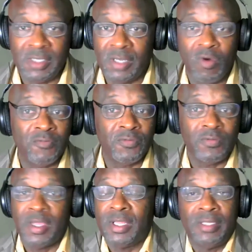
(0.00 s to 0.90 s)
get
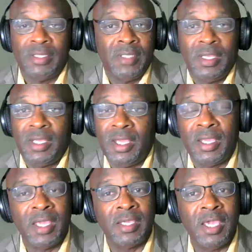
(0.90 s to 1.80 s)
over it and
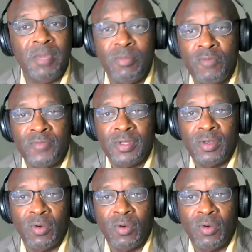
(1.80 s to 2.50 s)
keep moving?